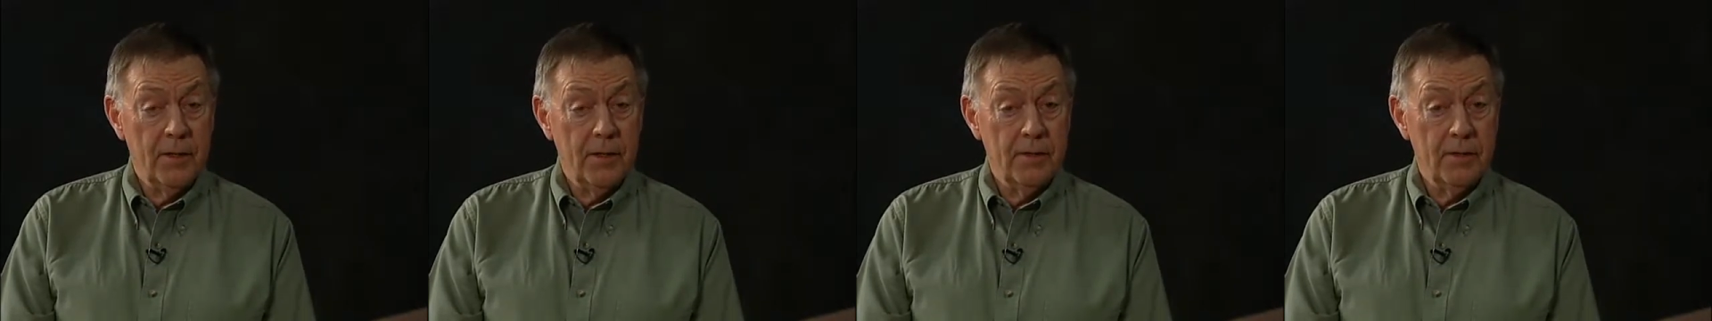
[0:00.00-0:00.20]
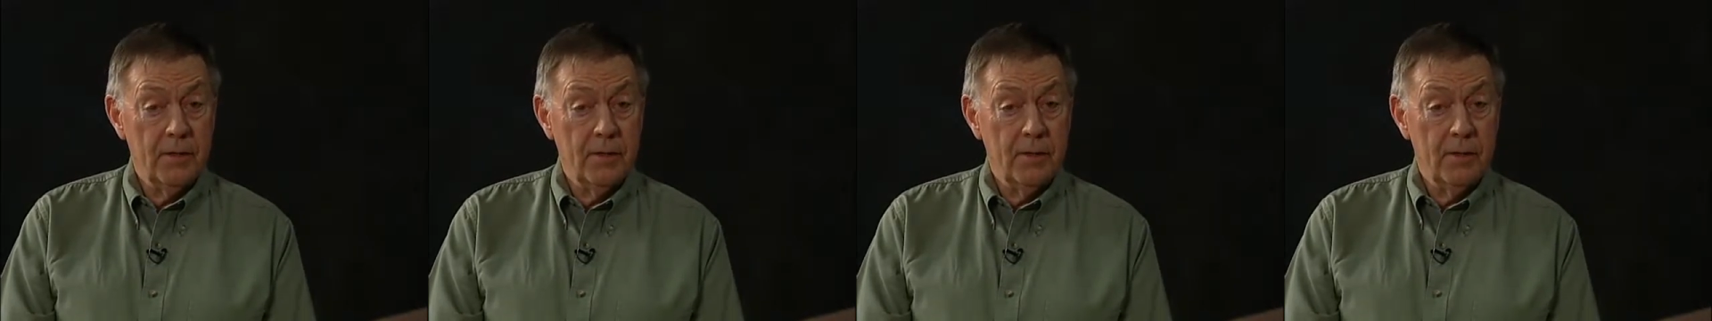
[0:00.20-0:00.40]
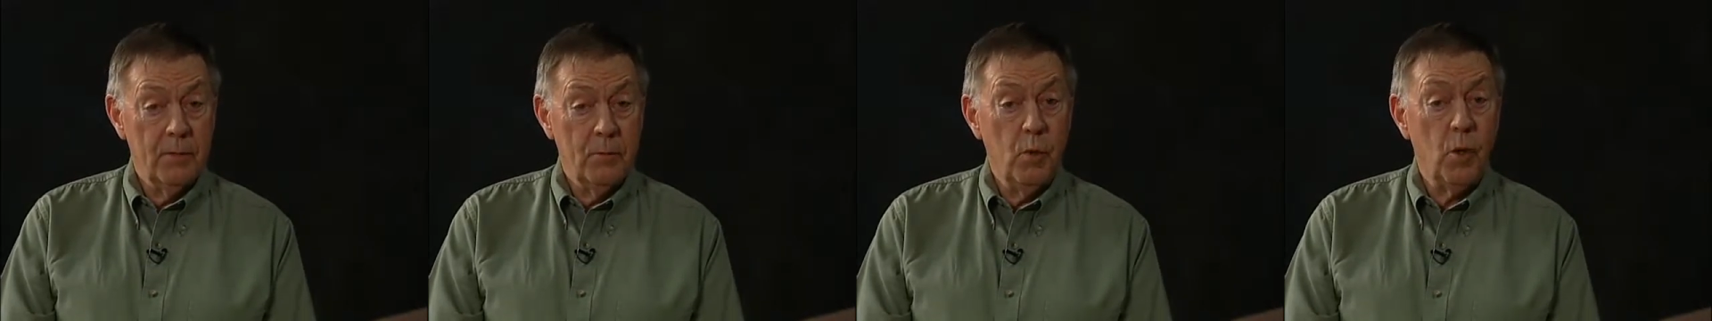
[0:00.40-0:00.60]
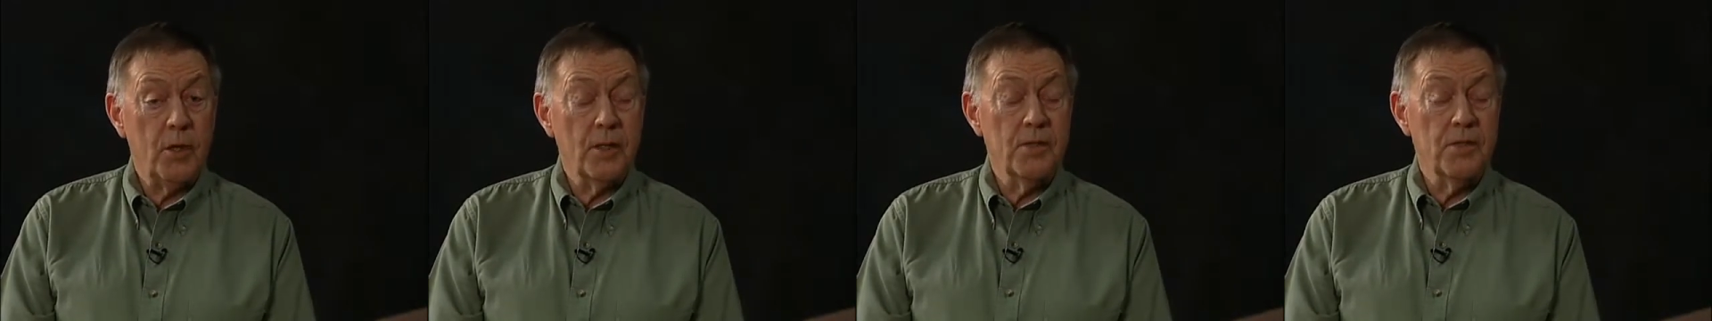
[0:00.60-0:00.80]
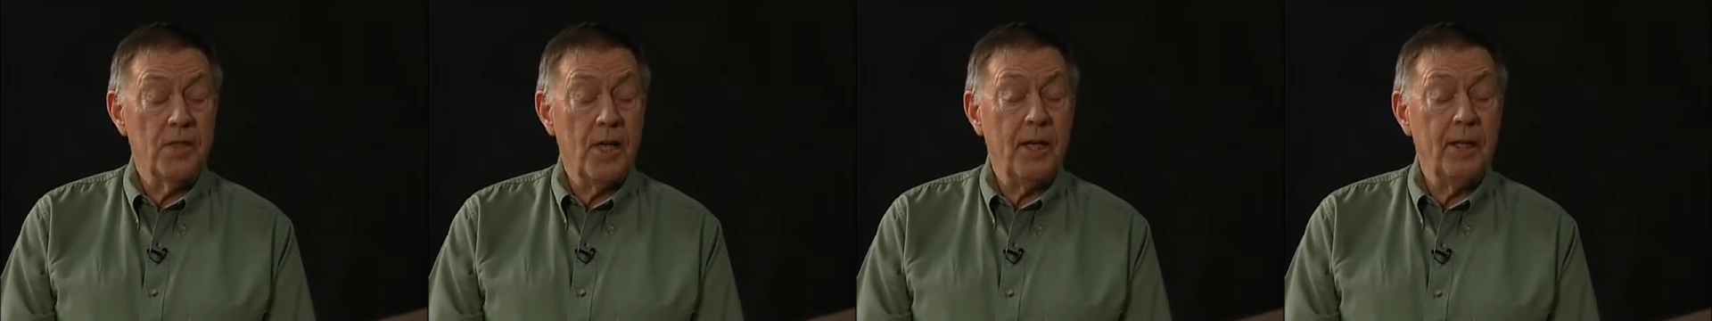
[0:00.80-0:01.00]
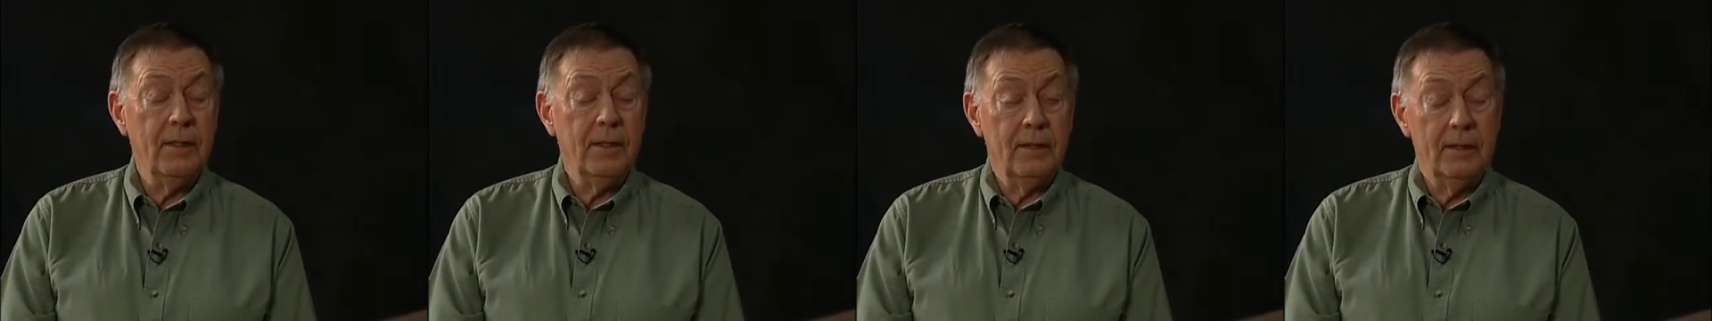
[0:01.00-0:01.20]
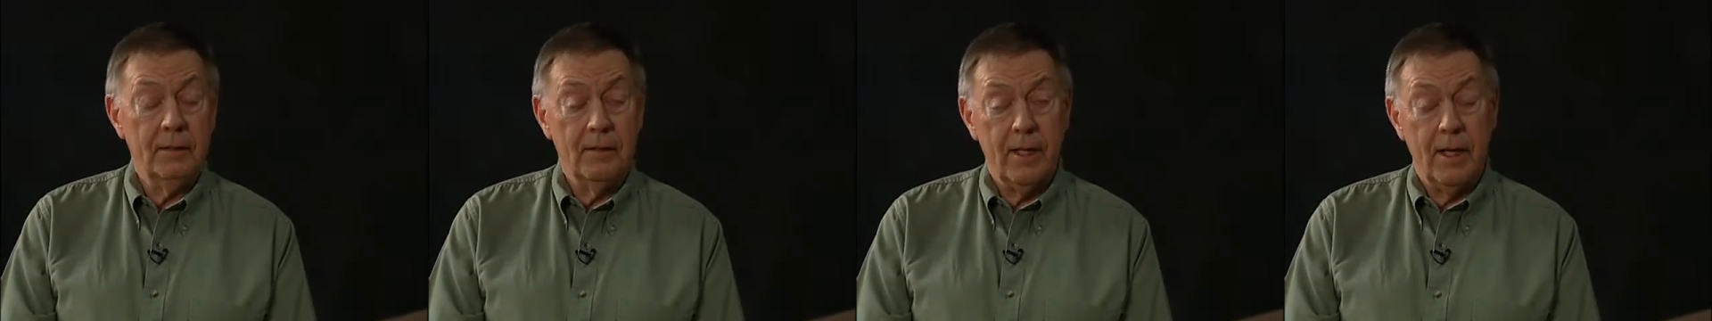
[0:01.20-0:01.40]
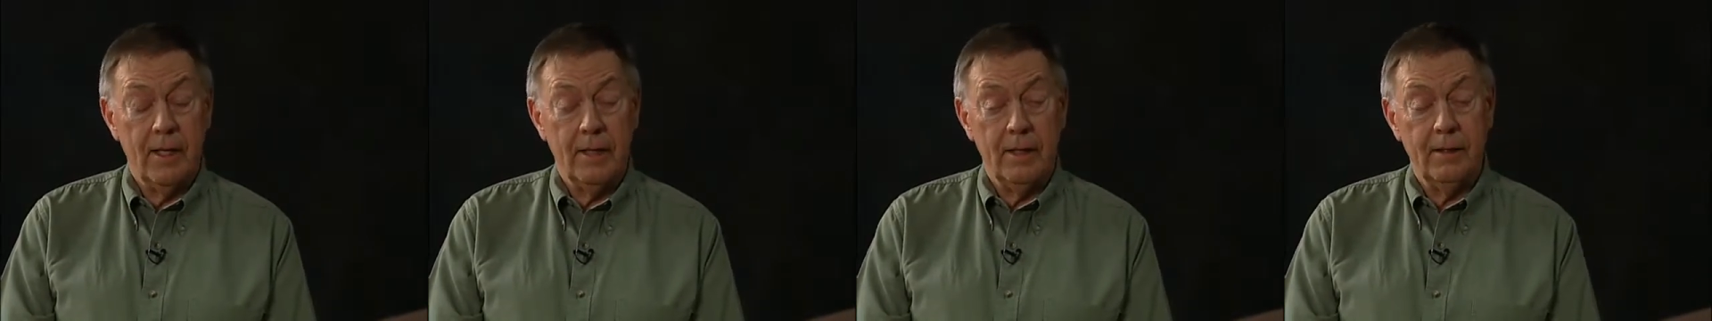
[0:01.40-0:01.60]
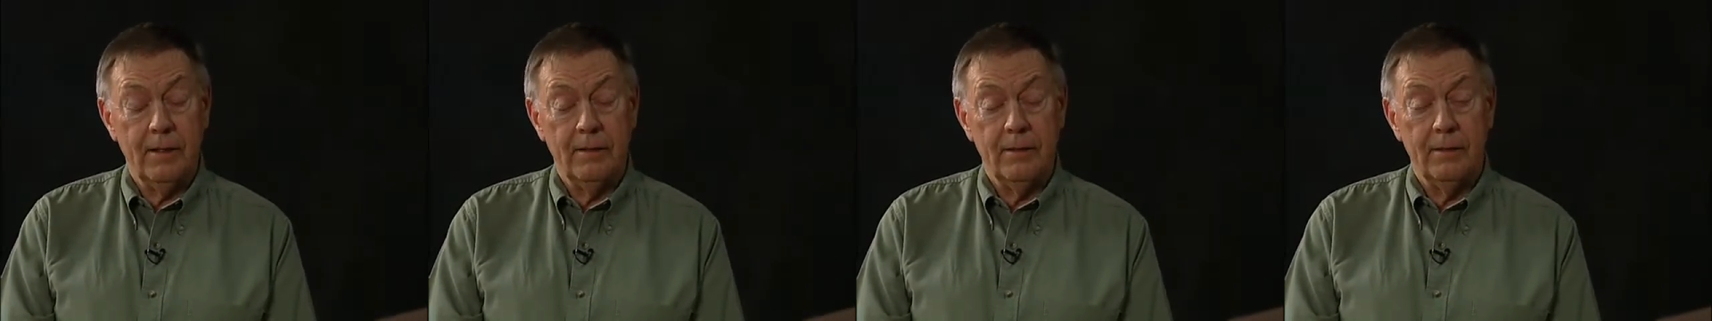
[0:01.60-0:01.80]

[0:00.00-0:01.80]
the important second uh,